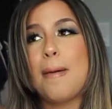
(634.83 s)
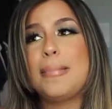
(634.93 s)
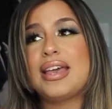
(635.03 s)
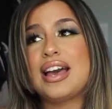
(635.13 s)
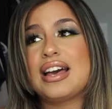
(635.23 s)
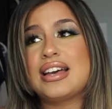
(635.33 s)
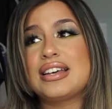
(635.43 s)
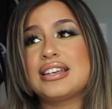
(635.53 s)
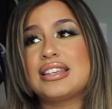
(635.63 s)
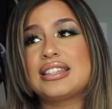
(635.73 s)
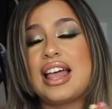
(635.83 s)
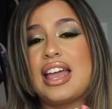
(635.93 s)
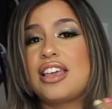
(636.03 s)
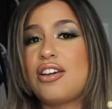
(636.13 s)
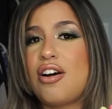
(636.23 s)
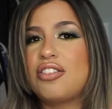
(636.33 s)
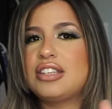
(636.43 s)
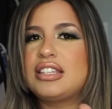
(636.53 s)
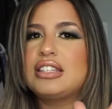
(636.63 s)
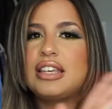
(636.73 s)
because like y'all,
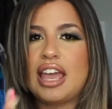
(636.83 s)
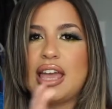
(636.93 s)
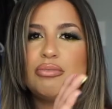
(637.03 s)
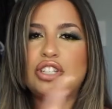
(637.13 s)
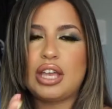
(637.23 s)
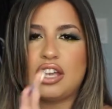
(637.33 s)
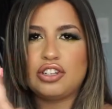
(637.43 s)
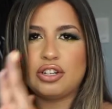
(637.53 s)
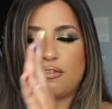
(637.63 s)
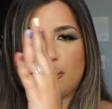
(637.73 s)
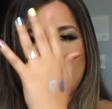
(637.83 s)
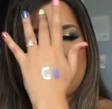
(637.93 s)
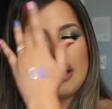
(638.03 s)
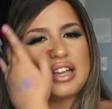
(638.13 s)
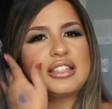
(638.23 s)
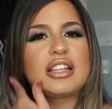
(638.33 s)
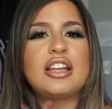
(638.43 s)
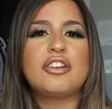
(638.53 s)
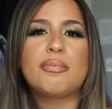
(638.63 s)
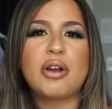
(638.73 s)
this is game changer for real, like to
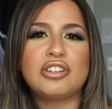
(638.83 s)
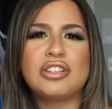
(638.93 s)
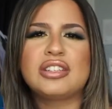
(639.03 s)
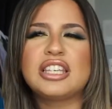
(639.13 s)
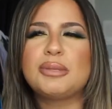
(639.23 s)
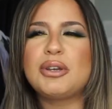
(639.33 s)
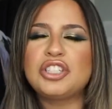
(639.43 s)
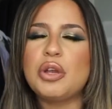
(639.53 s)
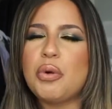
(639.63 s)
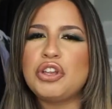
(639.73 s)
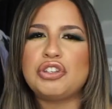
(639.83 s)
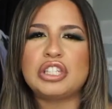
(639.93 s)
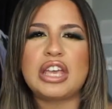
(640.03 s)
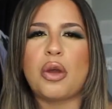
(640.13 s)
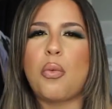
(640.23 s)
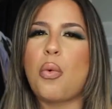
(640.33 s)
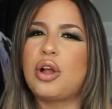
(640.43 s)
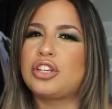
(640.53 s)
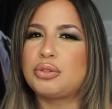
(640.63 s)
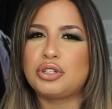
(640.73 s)
clean your brushes, especially when you just like
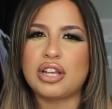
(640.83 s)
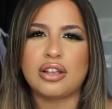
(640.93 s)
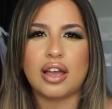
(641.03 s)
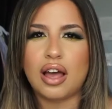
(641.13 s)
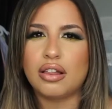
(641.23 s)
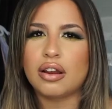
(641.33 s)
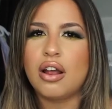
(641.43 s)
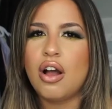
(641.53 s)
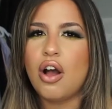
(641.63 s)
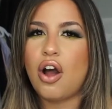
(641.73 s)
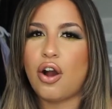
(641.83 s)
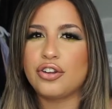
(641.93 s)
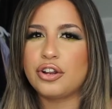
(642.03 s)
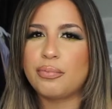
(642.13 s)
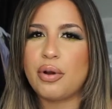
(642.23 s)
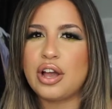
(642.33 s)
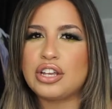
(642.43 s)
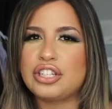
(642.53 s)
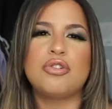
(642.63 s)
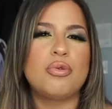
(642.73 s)
want to switch out a color on your
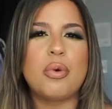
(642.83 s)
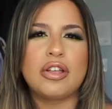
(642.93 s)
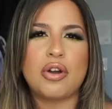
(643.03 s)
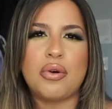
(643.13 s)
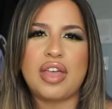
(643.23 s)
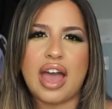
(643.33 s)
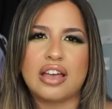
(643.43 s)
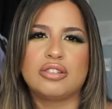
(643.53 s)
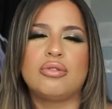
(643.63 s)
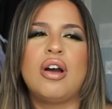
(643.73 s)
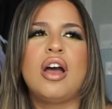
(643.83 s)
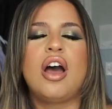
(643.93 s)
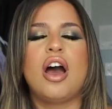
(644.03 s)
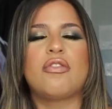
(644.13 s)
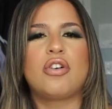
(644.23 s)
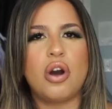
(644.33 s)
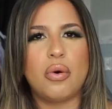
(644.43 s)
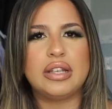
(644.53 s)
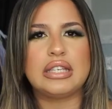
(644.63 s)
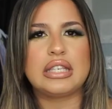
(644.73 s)
brush. You don't want to go in the hassle of
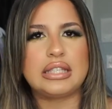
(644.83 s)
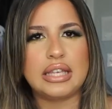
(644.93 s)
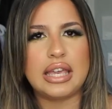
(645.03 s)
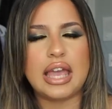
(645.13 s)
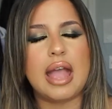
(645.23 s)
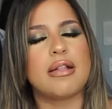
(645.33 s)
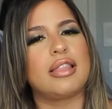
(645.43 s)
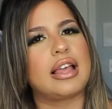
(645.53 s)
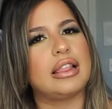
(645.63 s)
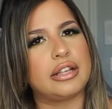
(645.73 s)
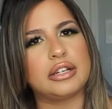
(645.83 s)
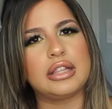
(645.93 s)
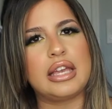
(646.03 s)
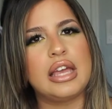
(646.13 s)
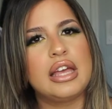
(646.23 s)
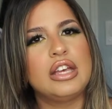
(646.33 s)
going to the sink and like literally